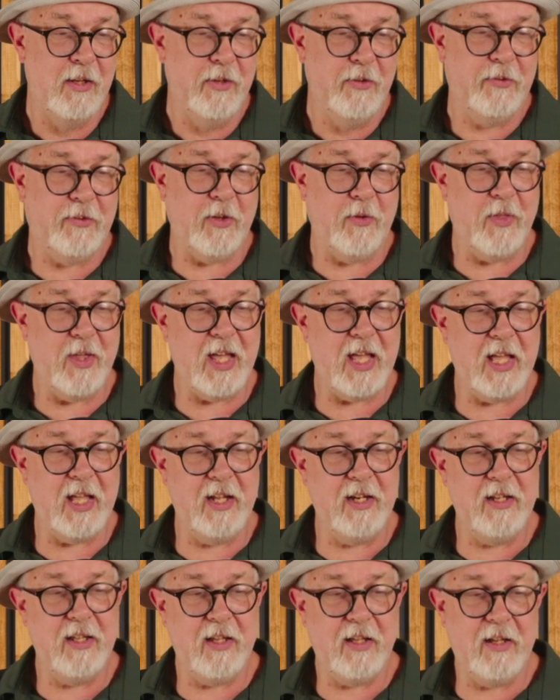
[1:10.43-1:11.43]
So
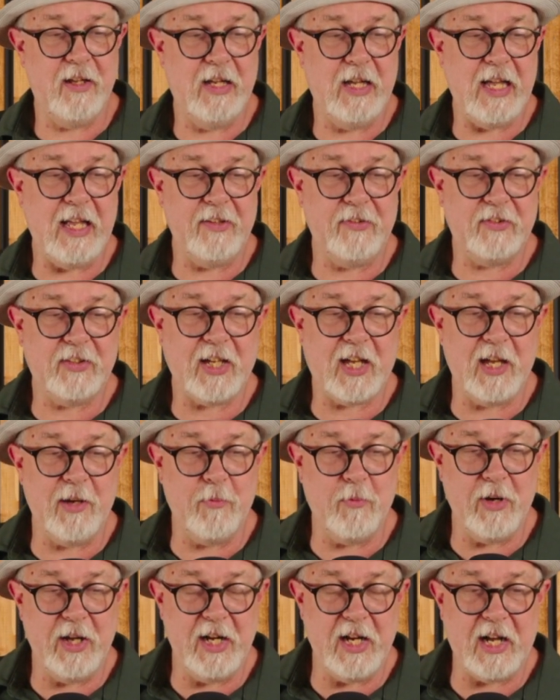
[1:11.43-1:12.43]
then, as
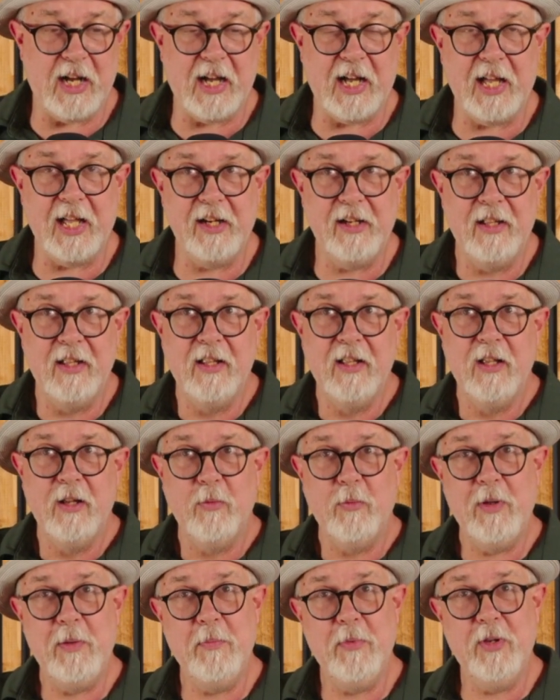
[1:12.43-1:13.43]
time went on,
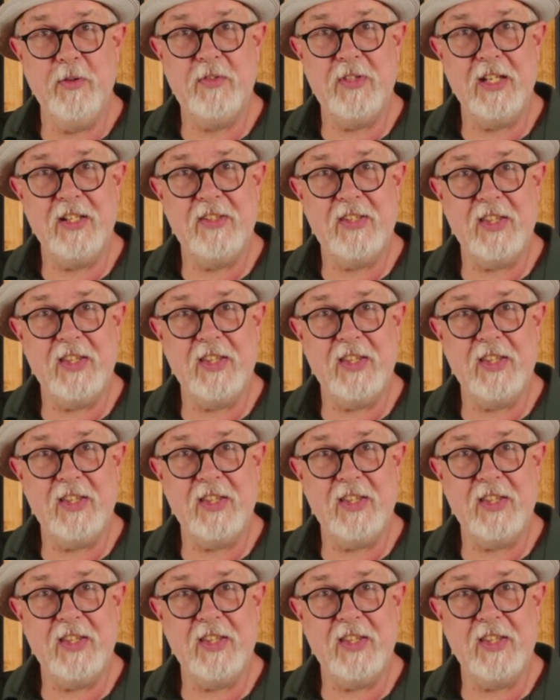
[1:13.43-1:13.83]
we moved into